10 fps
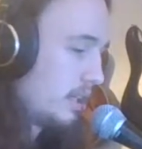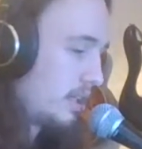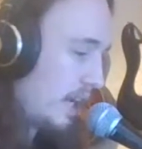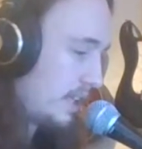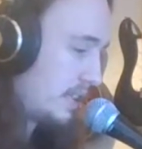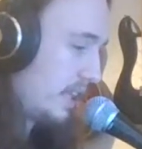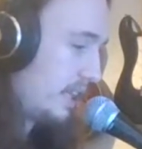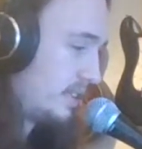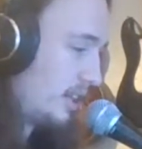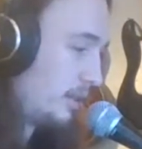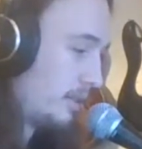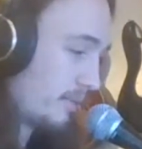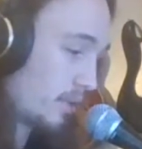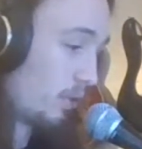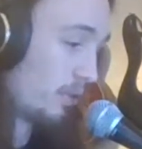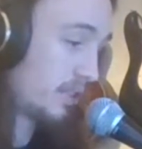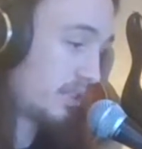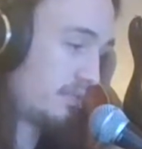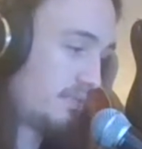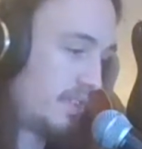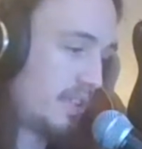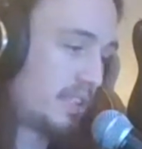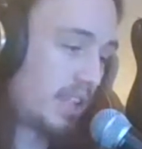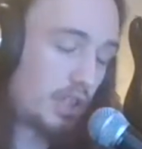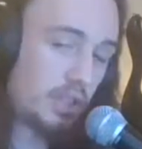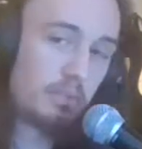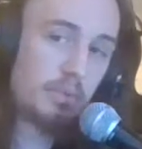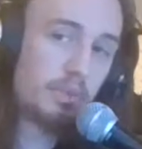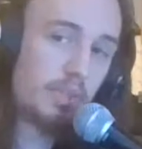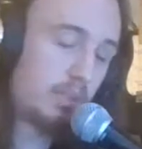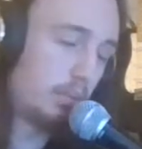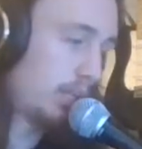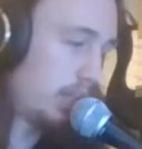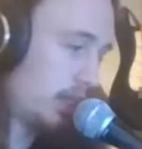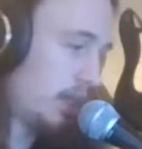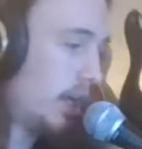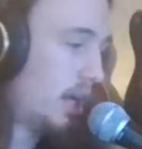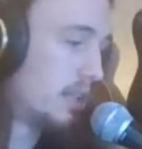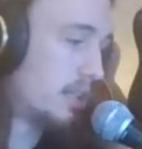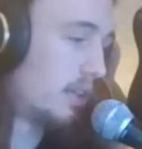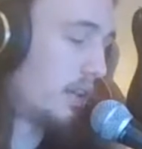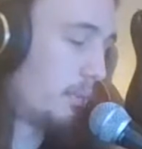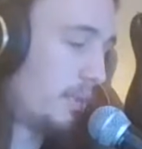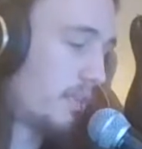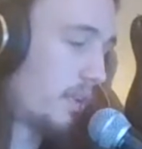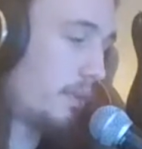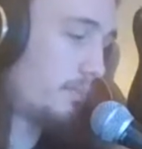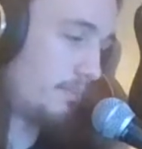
that's it in terms of chords for this section that we're doing this week. So then we've got